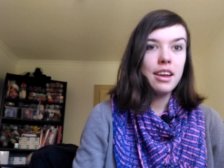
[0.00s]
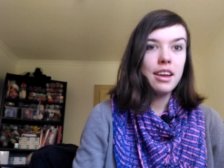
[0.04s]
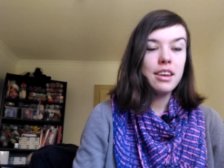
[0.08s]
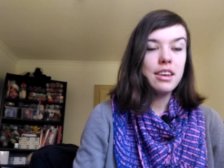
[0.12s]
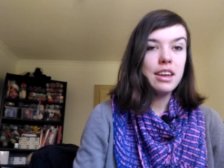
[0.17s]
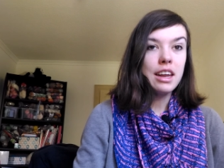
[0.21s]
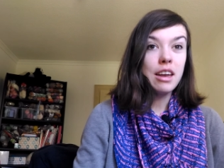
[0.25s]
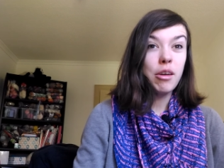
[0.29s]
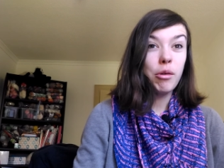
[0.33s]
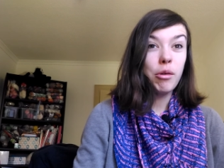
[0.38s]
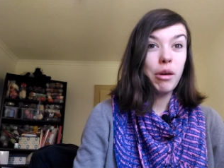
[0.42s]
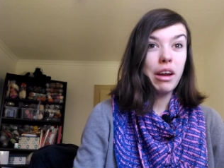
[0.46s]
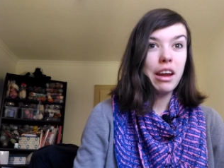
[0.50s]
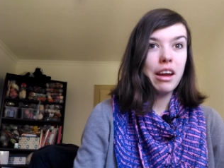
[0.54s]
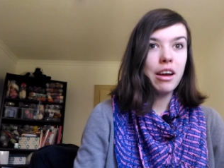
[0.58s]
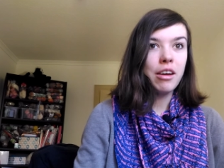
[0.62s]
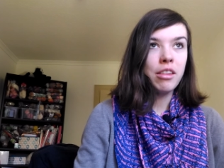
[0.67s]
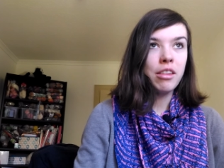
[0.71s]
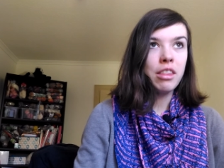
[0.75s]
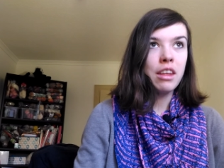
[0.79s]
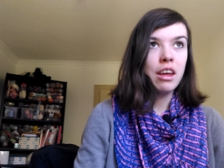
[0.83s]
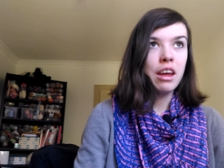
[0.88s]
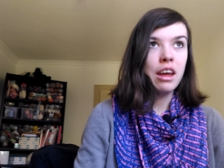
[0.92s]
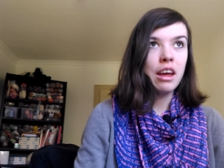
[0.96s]
knit
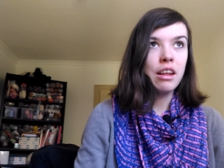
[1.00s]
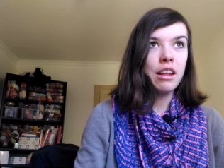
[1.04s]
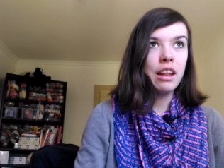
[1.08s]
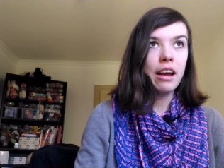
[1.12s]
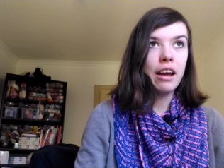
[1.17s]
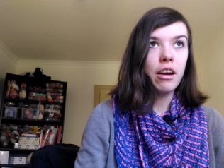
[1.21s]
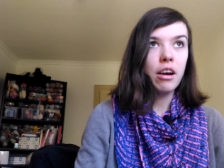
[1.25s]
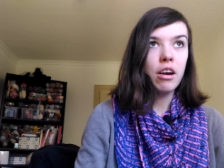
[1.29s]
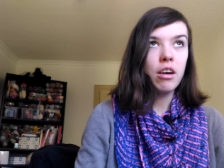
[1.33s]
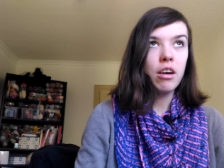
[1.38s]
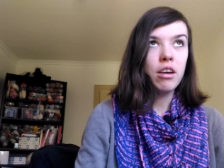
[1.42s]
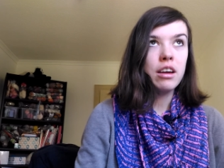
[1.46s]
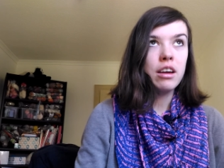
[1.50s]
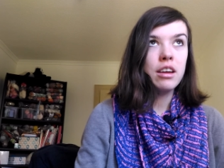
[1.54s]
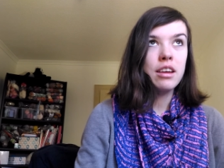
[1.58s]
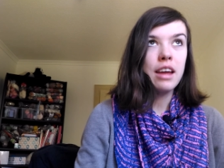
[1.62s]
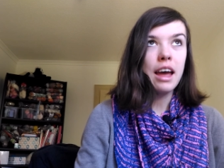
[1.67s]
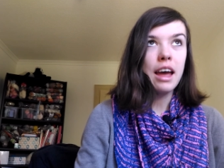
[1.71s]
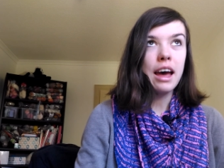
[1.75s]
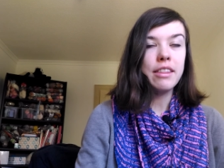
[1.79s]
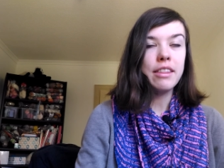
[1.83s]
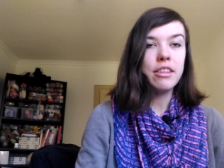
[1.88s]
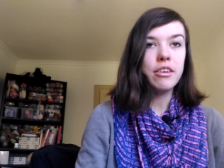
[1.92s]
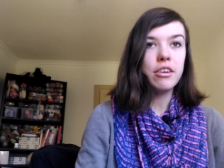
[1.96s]
uh, like
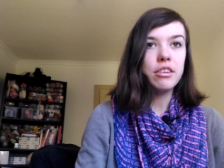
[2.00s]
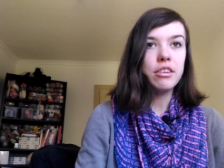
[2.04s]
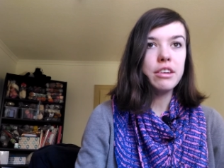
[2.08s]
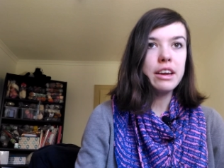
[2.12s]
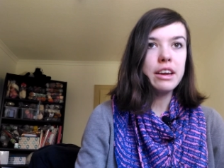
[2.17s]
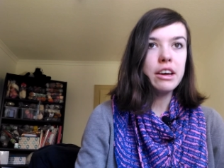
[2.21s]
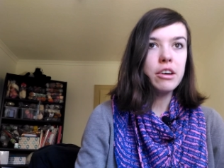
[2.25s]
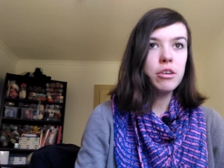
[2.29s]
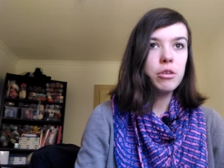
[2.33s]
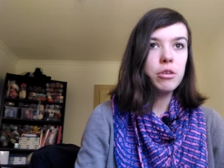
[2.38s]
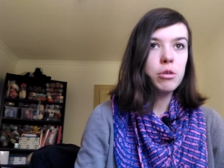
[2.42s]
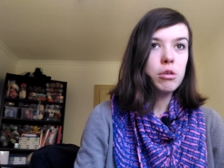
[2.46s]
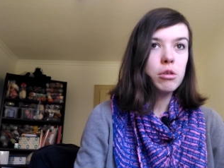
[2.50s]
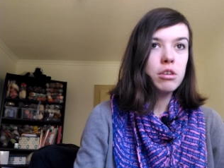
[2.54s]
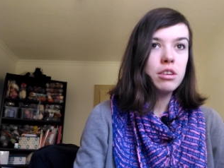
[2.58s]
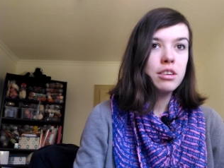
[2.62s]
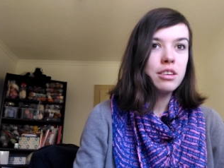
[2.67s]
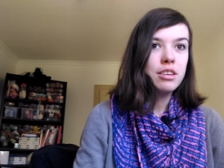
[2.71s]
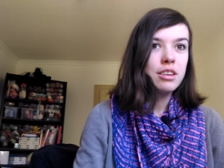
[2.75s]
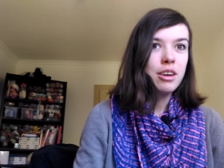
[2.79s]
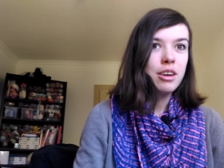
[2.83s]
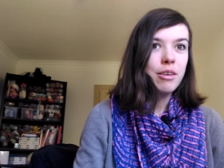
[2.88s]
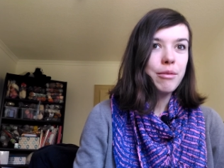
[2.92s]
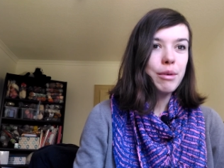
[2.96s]
at the hotel
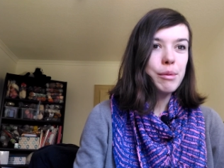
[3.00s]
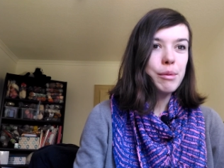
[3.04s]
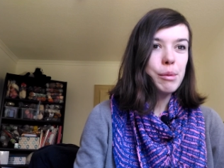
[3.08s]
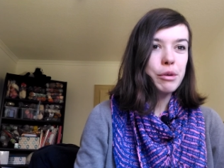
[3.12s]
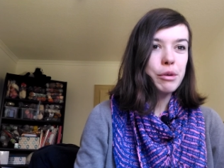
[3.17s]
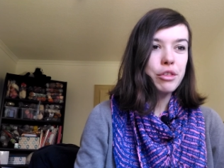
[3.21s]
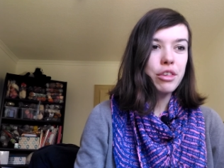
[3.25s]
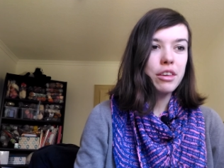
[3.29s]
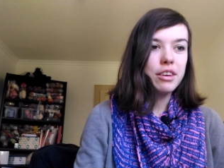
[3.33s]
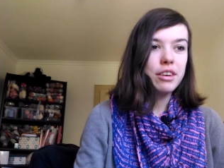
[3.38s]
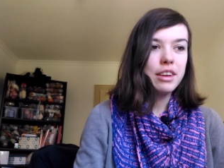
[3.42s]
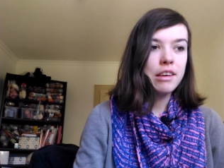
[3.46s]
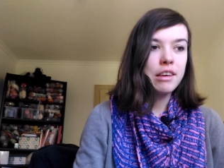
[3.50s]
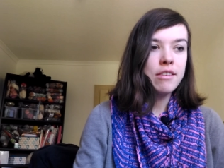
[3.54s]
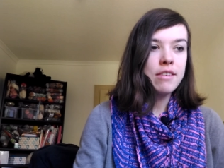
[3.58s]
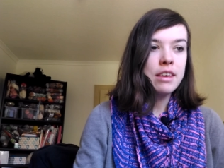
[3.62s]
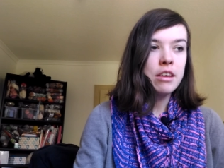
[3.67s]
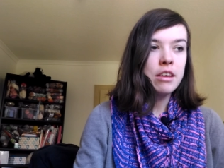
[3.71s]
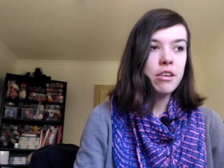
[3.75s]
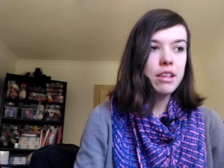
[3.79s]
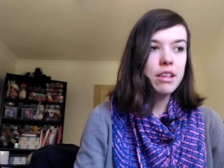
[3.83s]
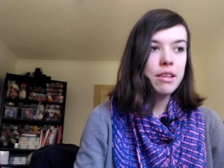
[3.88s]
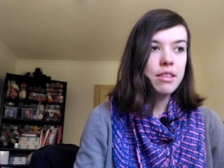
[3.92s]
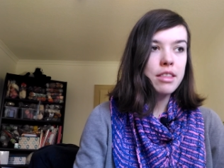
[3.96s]
when we're watching
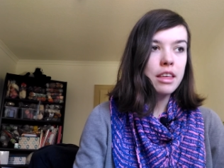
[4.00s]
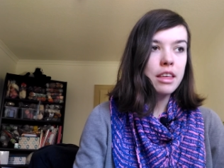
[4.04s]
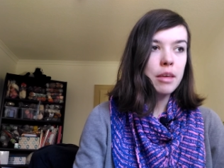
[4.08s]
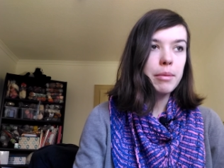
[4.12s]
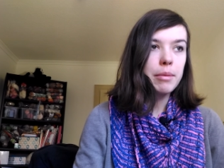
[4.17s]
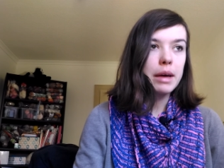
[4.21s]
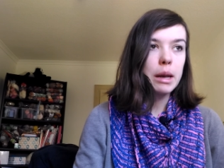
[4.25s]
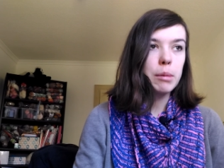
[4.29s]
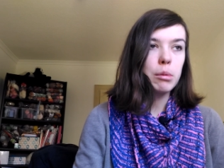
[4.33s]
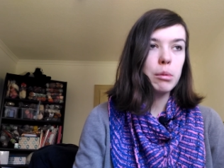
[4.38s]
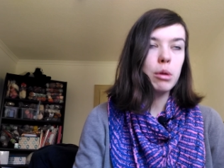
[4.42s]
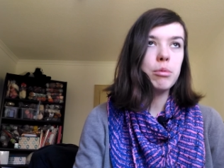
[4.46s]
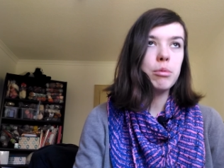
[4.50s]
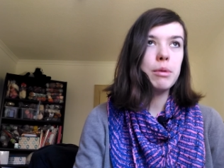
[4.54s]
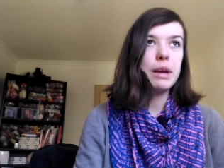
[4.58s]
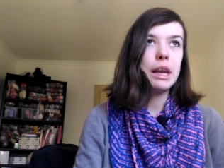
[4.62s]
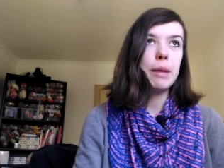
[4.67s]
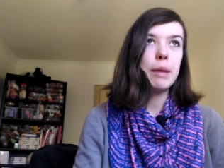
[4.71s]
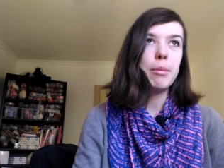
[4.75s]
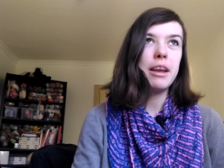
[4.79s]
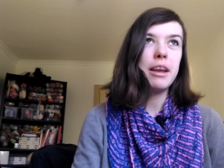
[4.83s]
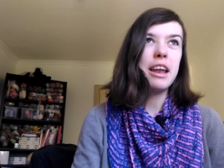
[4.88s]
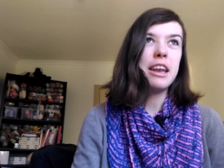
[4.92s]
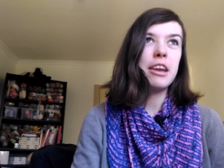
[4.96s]
TV or something, but I'm not
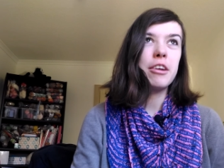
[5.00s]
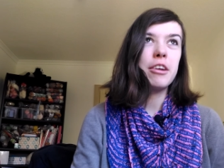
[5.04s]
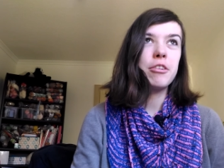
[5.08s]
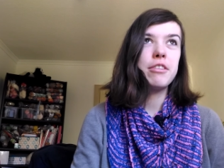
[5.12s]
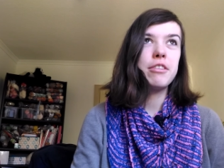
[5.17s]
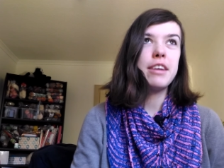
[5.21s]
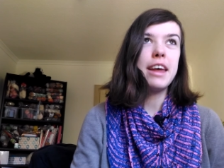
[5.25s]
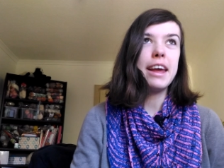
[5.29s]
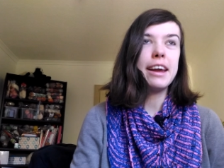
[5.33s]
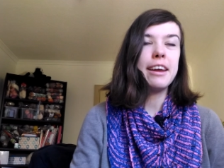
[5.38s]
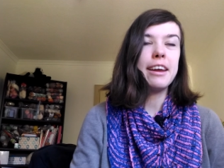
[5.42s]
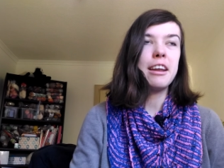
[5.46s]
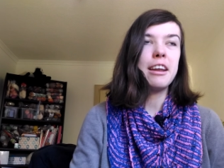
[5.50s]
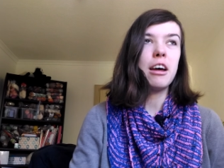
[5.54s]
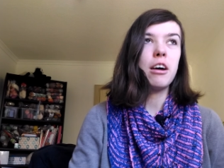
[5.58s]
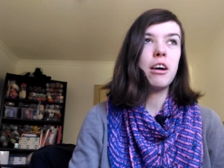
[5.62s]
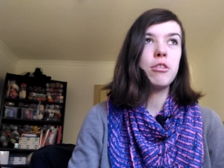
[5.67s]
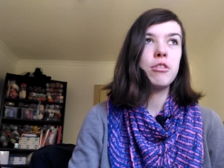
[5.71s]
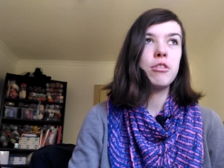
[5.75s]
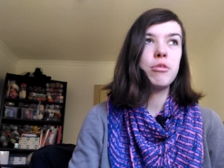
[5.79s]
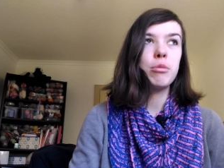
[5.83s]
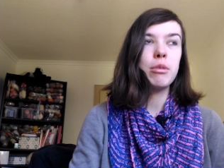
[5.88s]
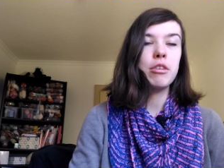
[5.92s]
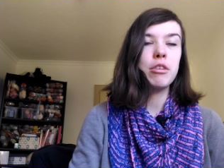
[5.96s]
really planning to take it
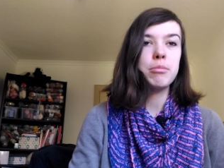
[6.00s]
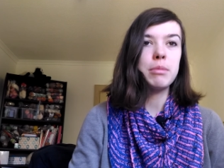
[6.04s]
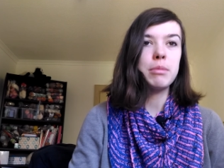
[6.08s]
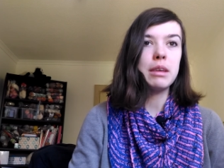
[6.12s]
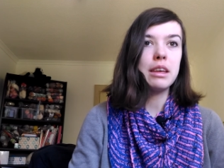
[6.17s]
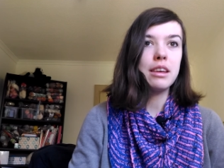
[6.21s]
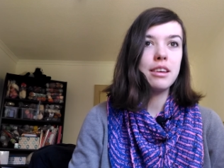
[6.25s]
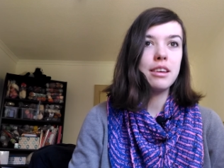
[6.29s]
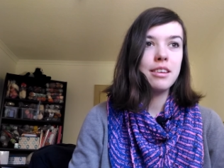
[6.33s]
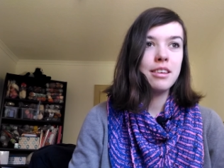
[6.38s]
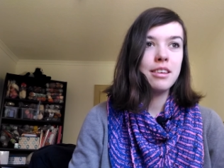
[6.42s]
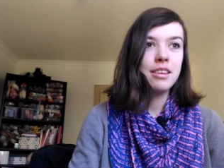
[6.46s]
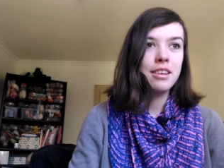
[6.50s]
out with me.